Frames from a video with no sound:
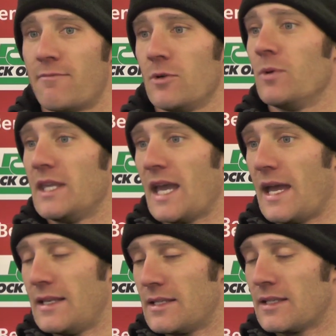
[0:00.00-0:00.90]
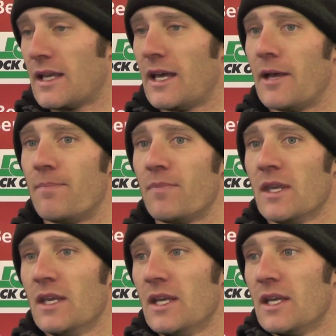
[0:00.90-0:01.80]
every weekend.
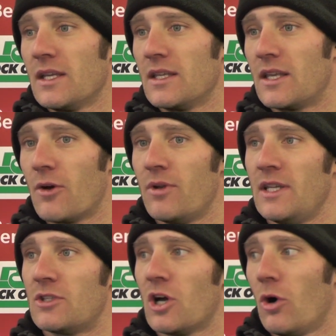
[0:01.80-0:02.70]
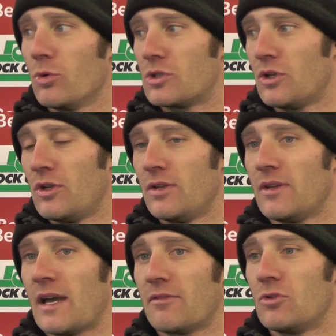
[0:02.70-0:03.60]
Going into
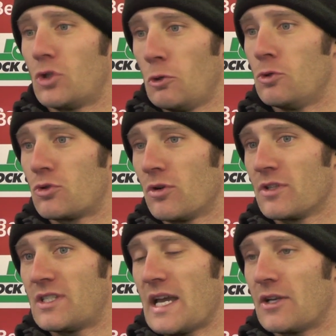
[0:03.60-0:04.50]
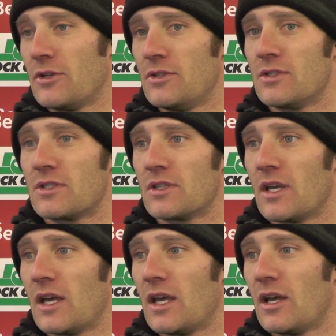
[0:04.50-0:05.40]
Alton, having 2 strong seconds,
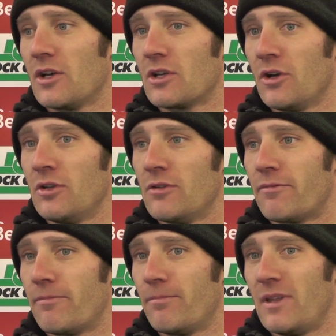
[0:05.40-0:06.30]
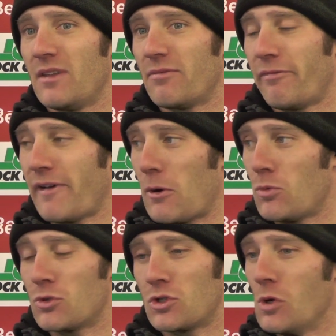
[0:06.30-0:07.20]
I kind of
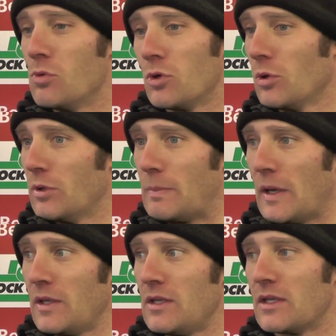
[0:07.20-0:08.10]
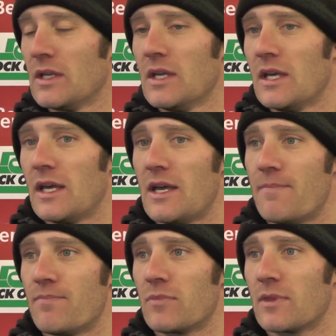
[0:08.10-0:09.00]
felt so good on the bike.
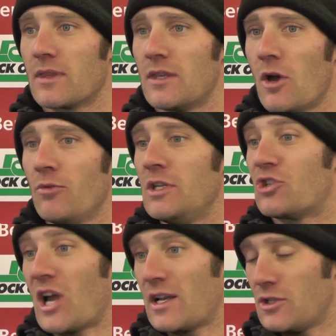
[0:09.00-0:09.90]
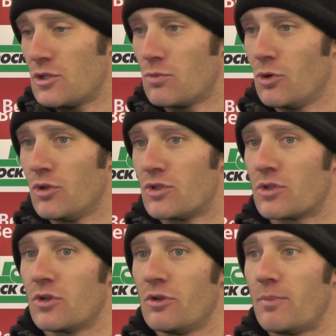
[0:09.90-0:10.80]
The only challenge was
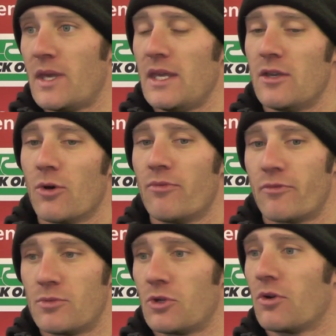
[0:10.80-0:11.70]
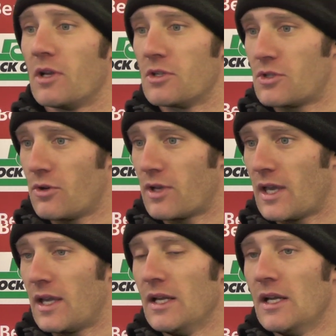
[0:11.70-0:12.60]
going to be going from circuit to
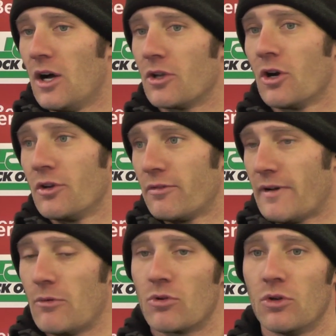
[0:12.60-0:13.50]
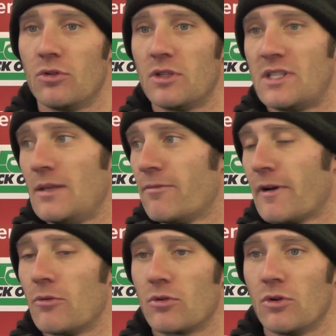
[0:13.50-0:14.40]
circuit. I kind of felt good, the team
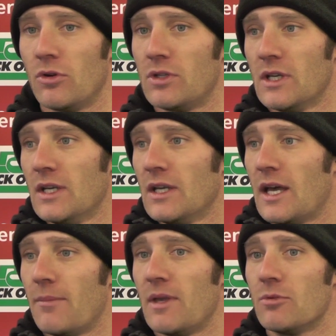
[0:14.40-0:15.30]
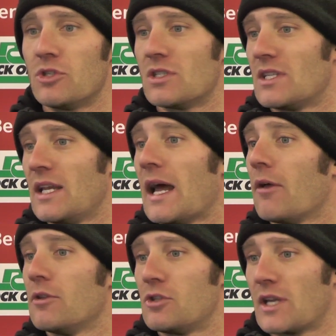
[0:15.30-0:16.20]
felt good. It was just seeing
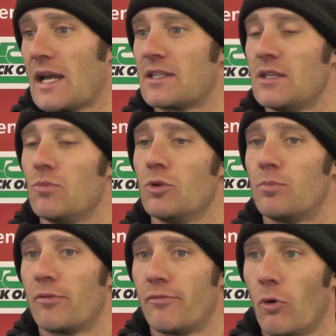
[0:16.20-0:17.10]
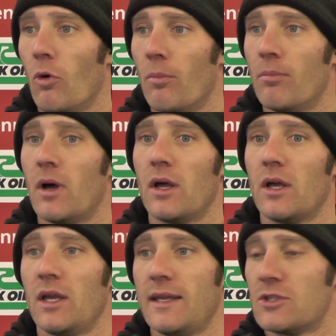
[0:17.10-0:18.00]
how the Ducati would perform.
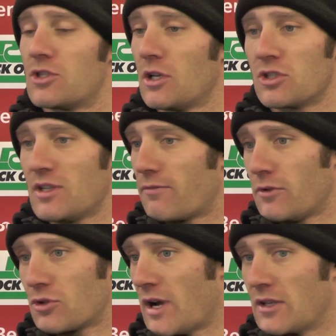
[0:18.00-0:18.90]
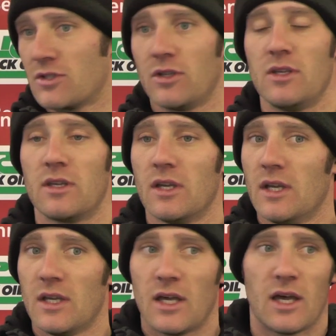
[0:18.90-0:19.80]
It's such different tracks like
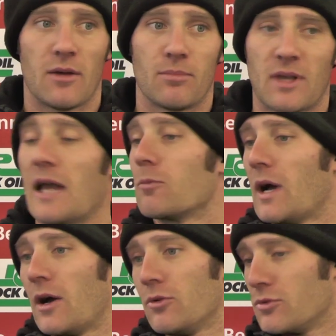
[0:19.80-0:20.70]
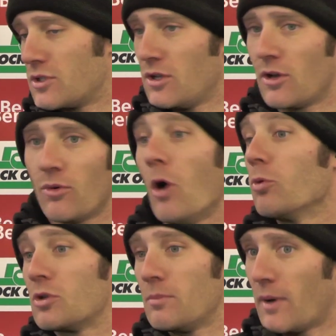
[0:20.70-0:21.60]
Cadwell's,
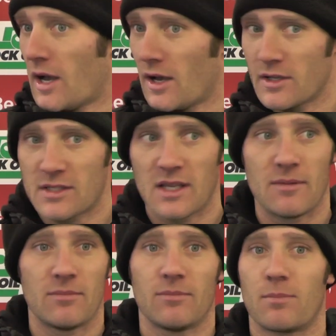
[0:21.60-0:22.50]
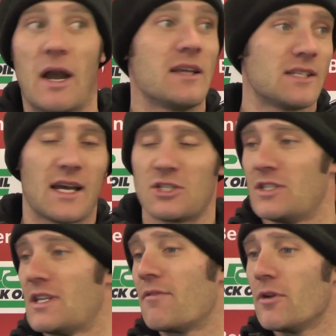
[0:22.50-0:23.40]
Alton Parks, in Brands
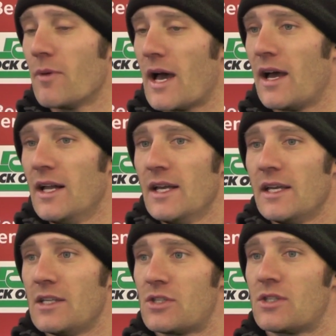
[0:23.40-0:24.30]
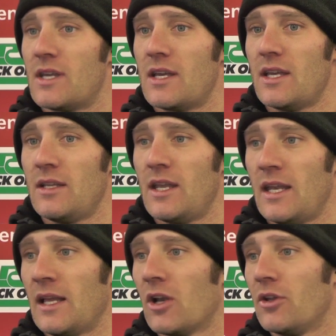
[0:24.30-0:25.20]
Hatches, everywhere. Is that in
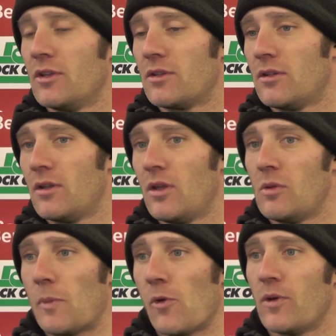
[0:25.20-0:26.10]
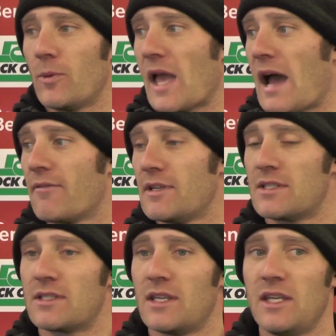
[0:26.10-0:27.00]
England, the beauty we have
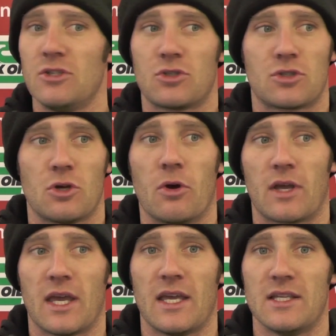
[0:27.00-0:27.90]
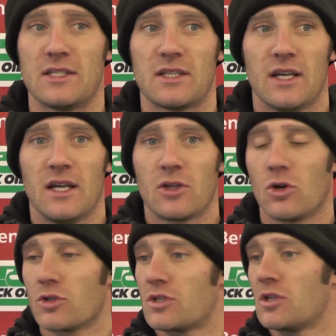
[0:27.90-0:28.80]
is each circuit is
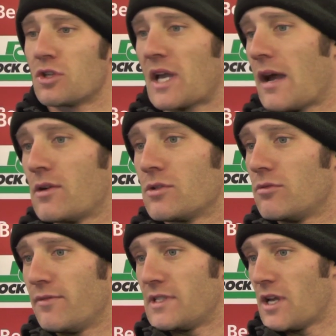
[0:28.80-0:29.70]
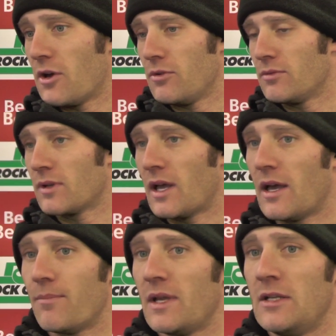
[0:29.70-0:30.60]
got such a character of his own,
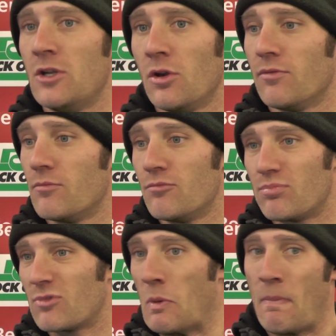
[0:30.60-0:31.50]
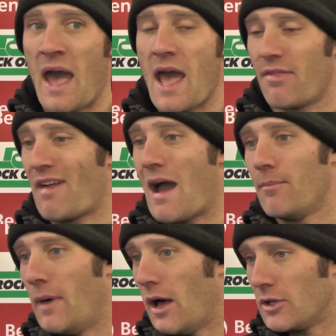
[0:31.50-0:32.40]
and none of them compare
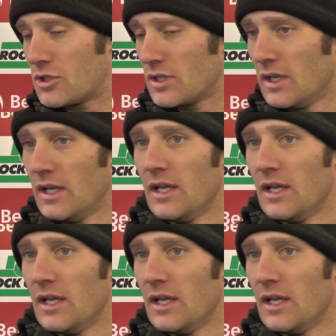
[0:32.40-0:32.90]
that much.